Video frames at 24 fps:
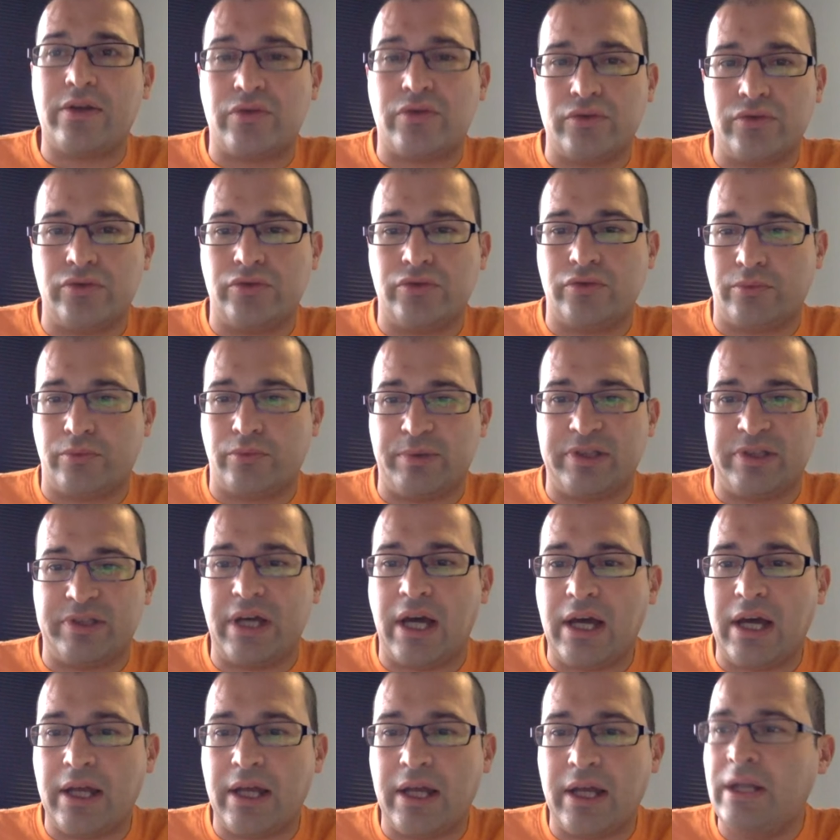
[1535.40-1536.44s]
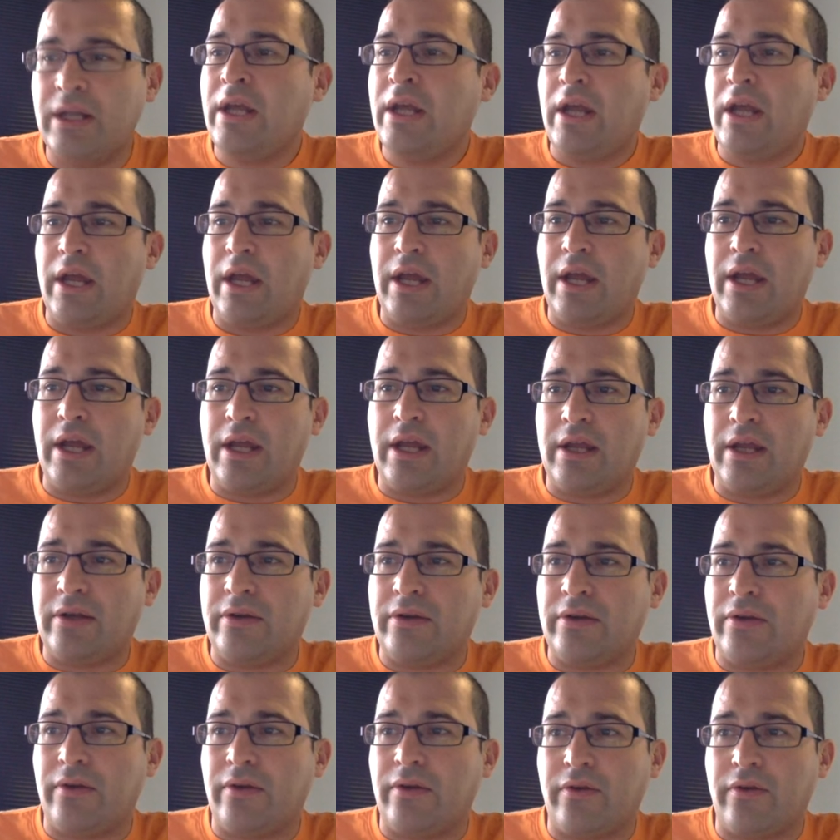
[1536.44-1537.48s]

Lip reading: to do to be done, and